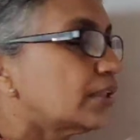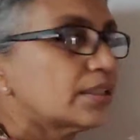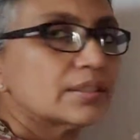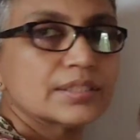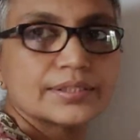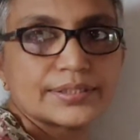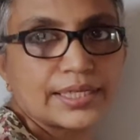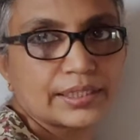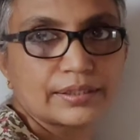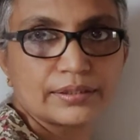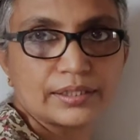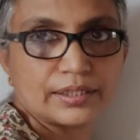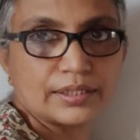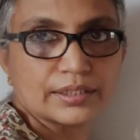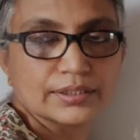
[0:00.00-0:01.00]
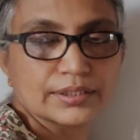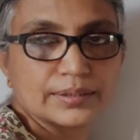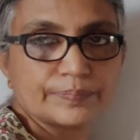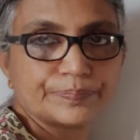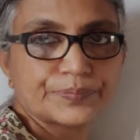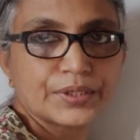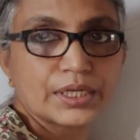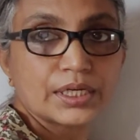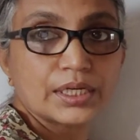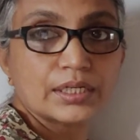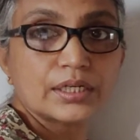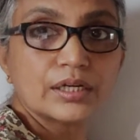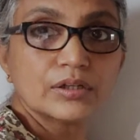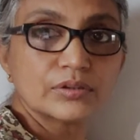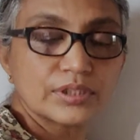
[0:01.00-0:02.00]
by the second conductor.
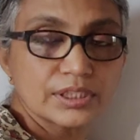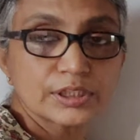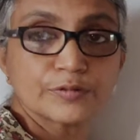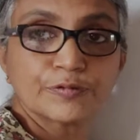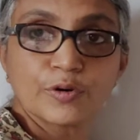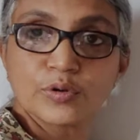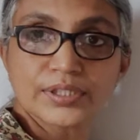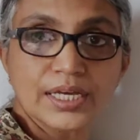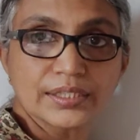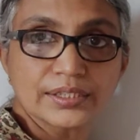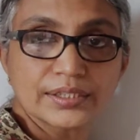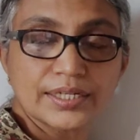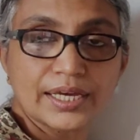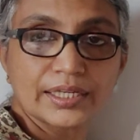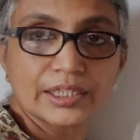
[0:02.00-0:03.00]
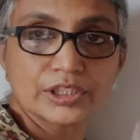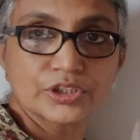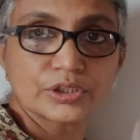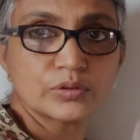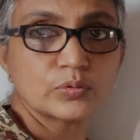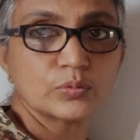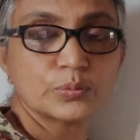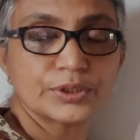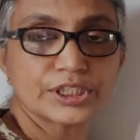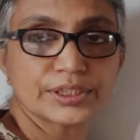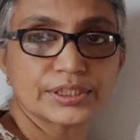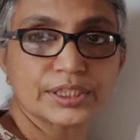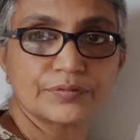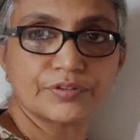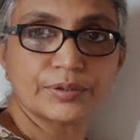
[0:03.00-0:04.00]
Now this force has a direction which
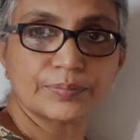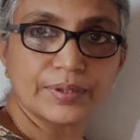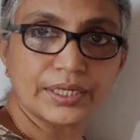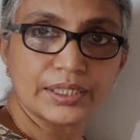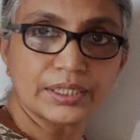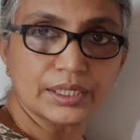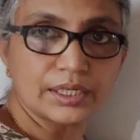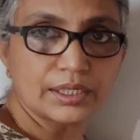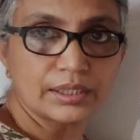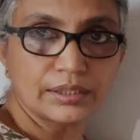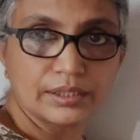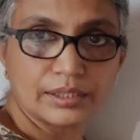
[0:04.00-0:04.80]
is given by